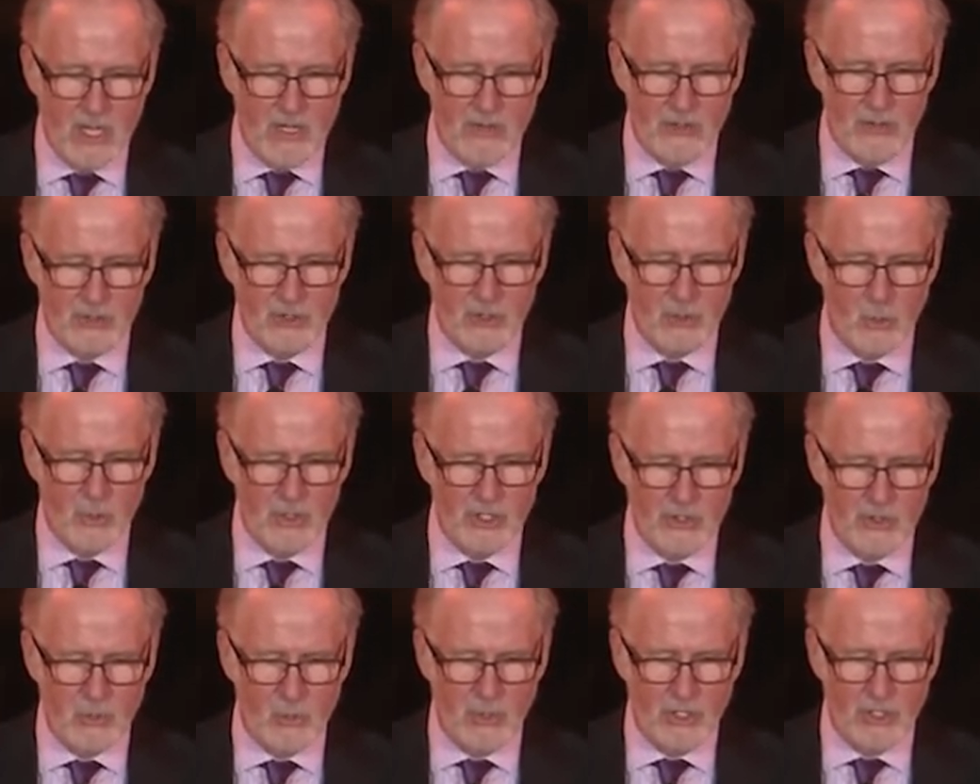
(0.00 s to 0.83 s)
The
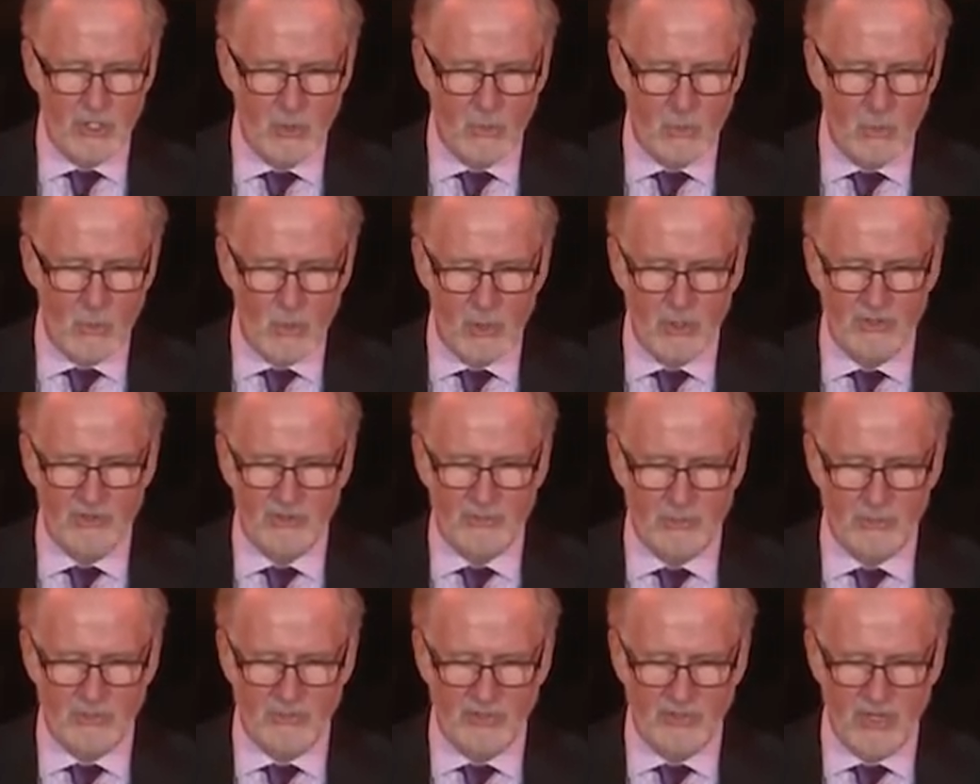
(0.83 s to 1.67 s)
2020 award is
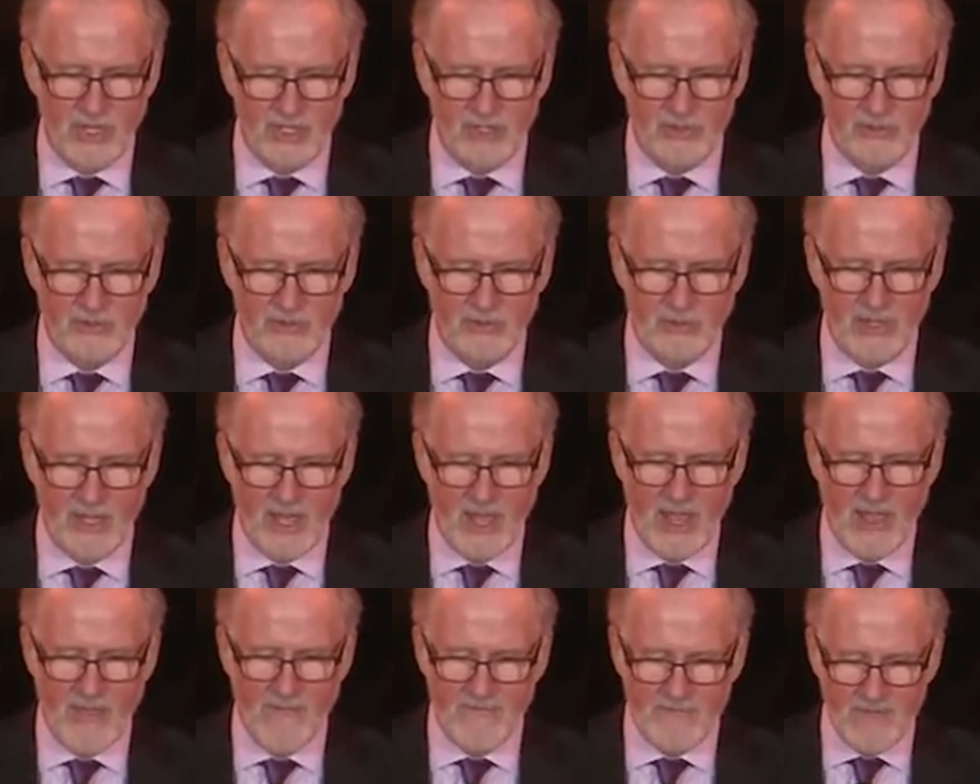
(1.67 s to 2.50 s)
presented to the
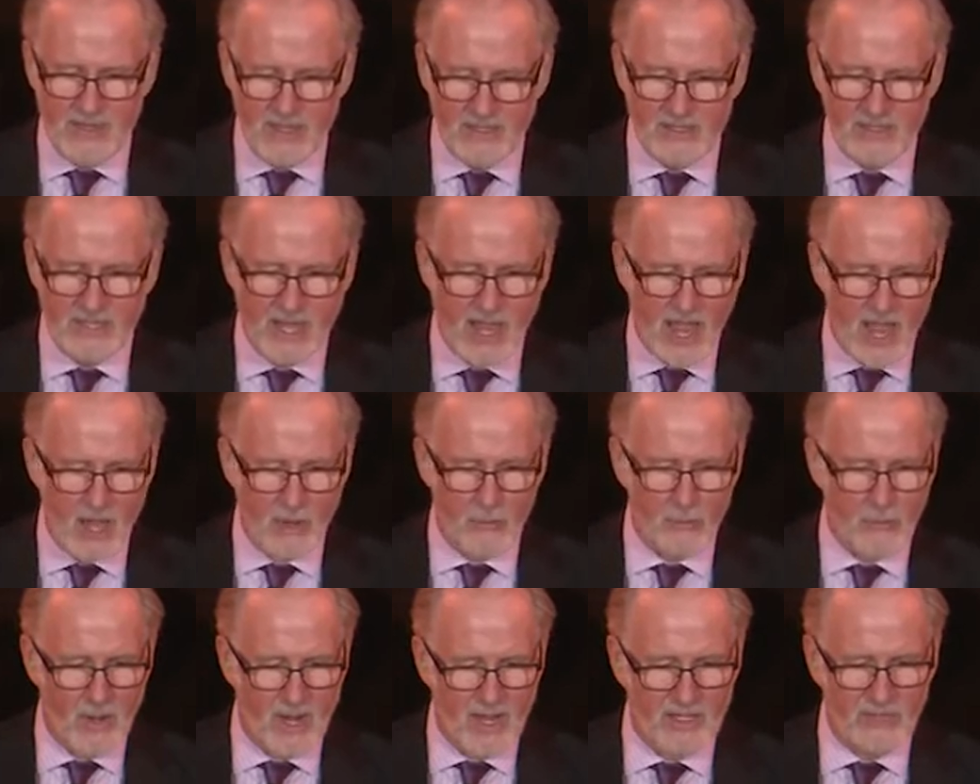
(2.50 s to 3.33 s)
Event
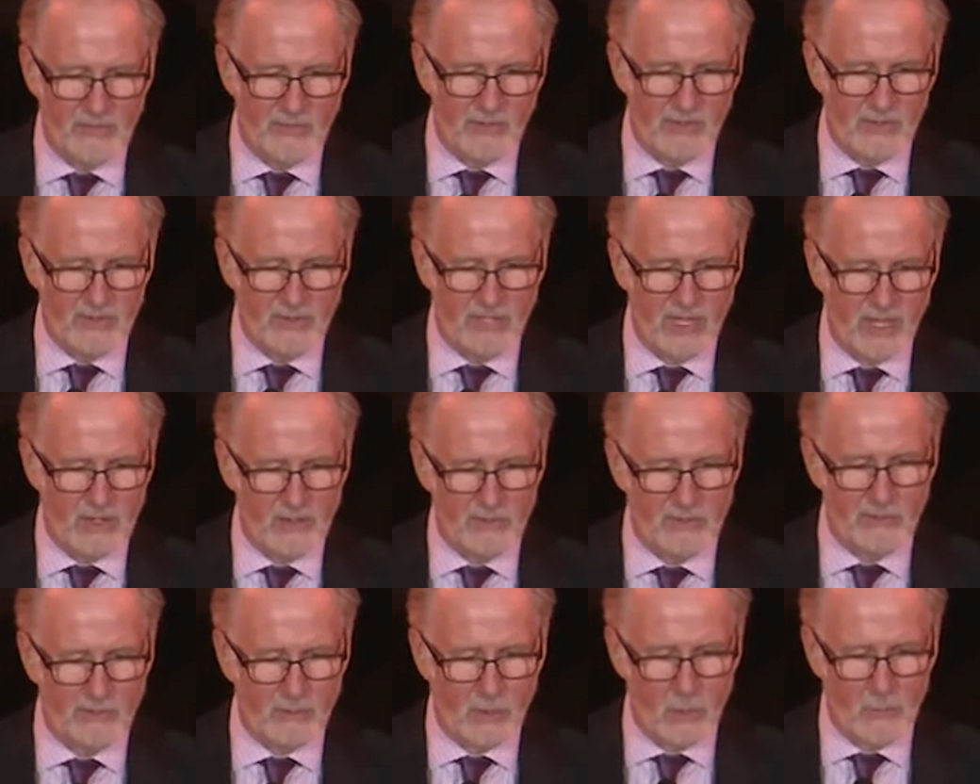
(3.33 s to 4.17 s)
Horizon
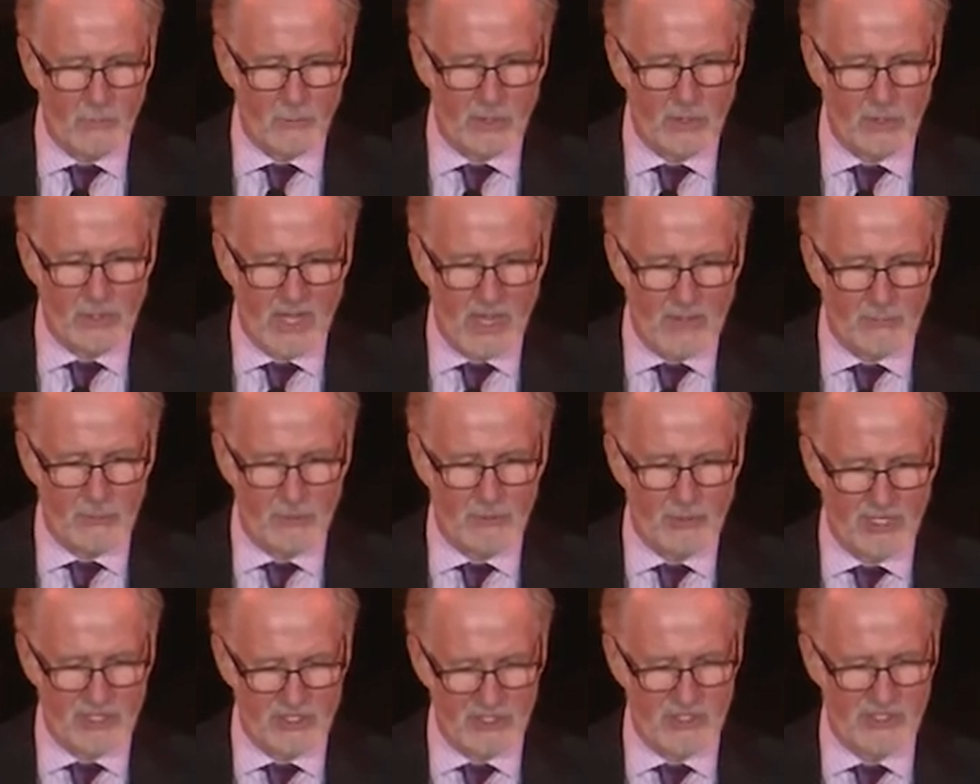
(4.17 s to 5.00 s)
Telescope
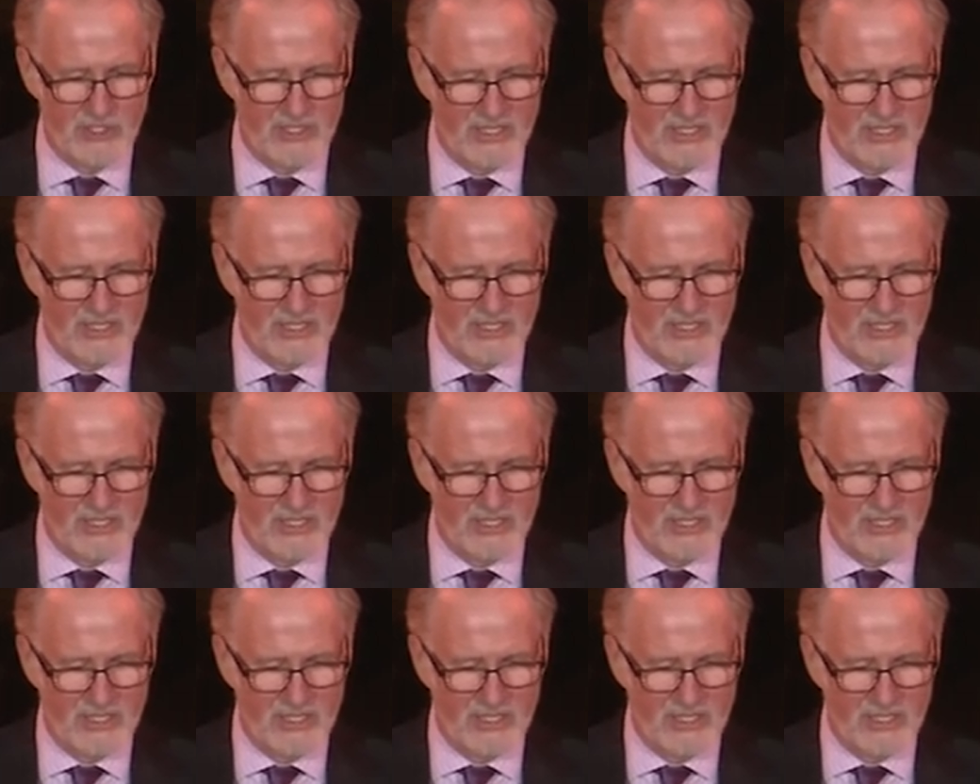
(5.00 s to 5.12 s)
Collaboration